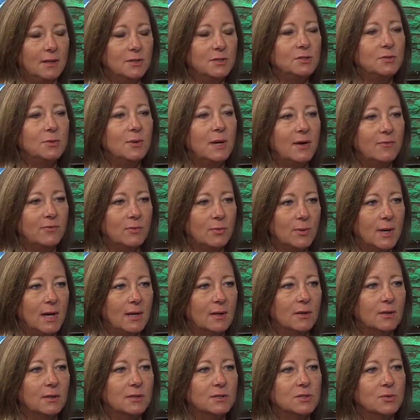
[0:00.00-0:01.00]
do have the
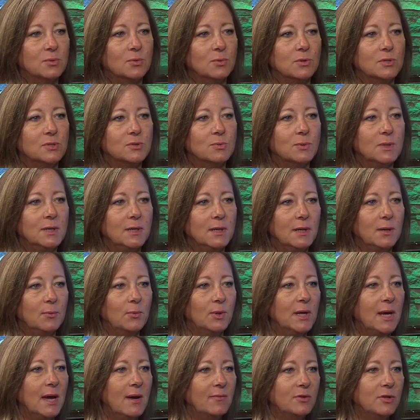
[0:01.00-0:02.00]
riderless horse. We, we
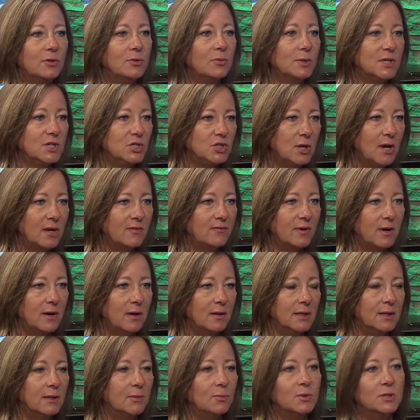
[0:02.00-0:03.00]
have the three-shot
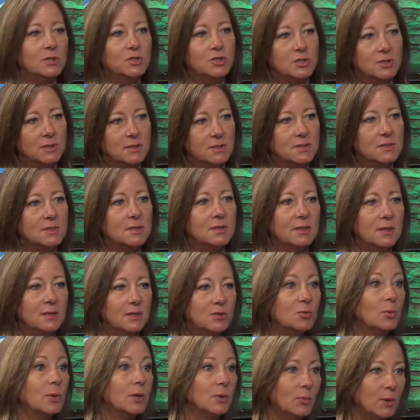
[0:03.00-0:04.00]
volley, which is the
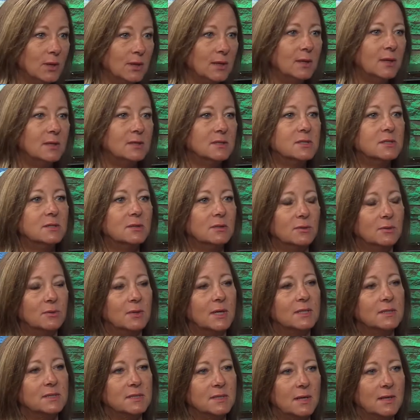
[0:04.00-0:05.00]
21-gun salute,
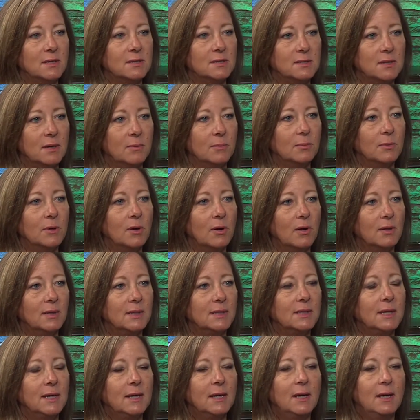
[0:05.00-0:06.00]
as, as some call it.
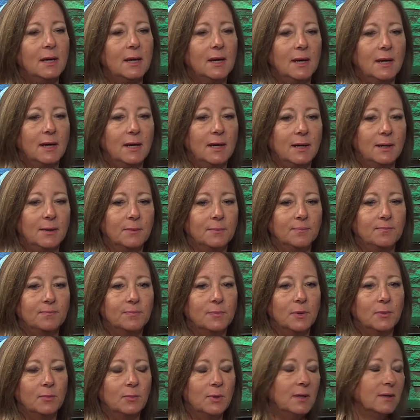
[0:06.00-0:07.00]
Um,
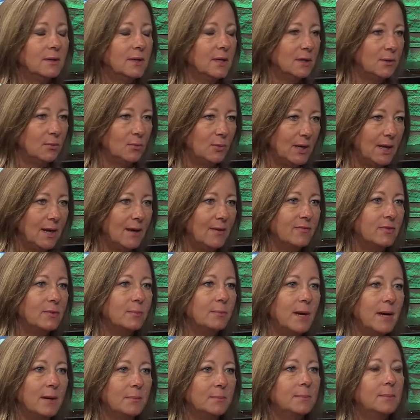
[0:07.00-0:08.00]
again, we have the
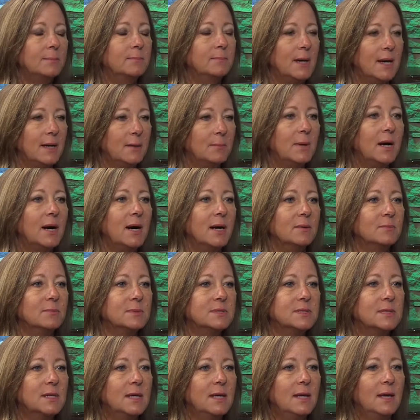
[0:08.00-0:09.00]
bag,
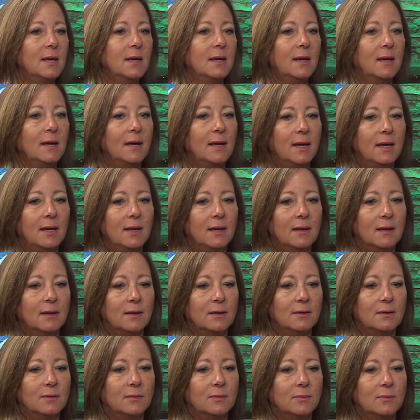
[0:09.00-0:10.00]
bagpipes.
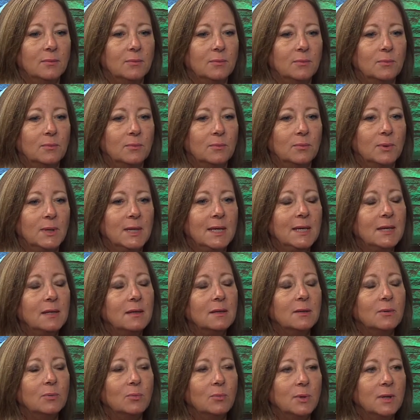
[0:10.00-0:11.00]
And we end
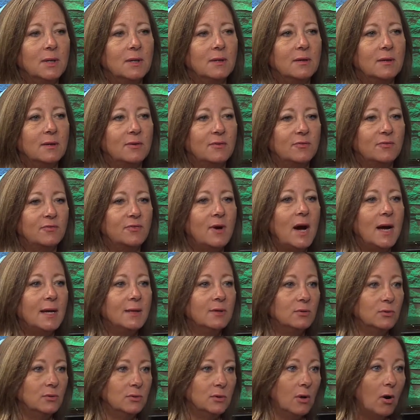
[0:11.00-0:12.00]
it with a
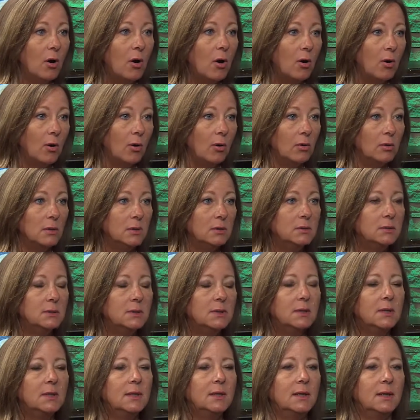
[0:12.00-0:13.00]
final call,
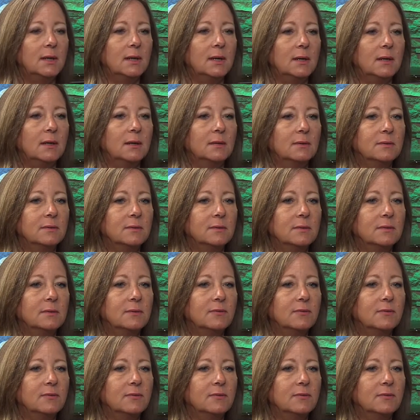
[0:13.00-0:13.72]
uh, the